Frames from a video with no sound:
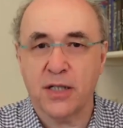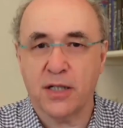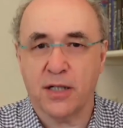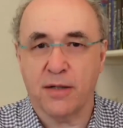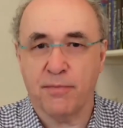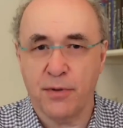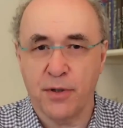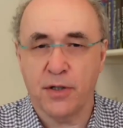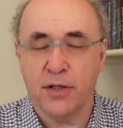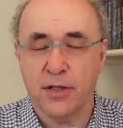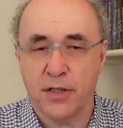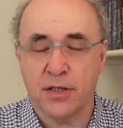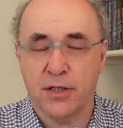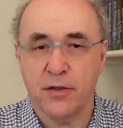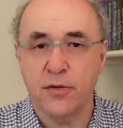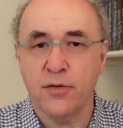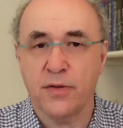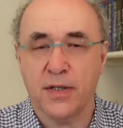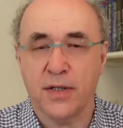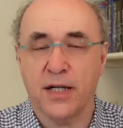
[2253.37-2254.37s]
the computer to
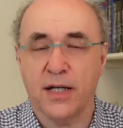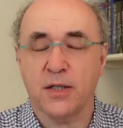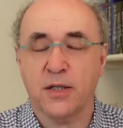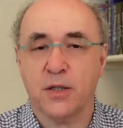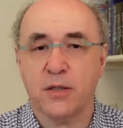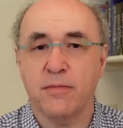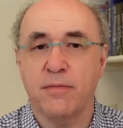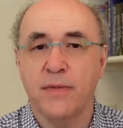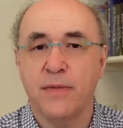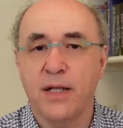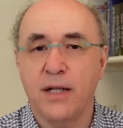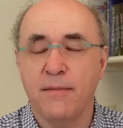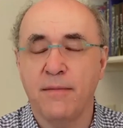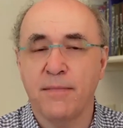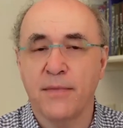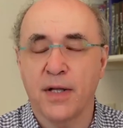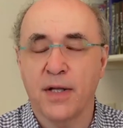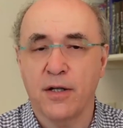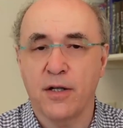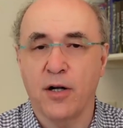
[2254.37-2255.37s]
do things
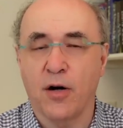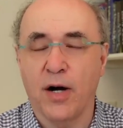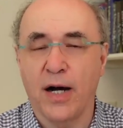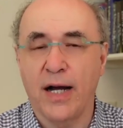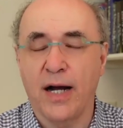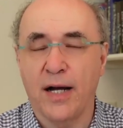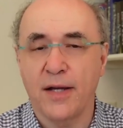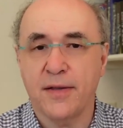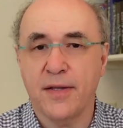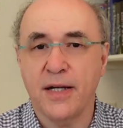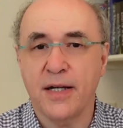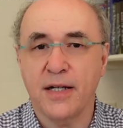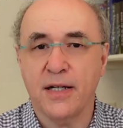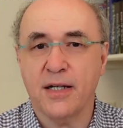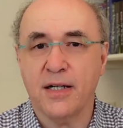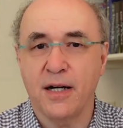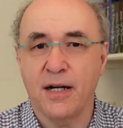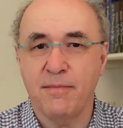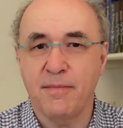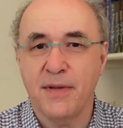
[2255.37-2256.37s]
you know i, I
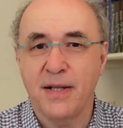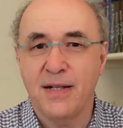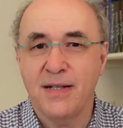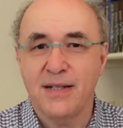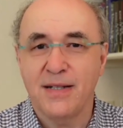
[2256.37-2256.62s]
think um,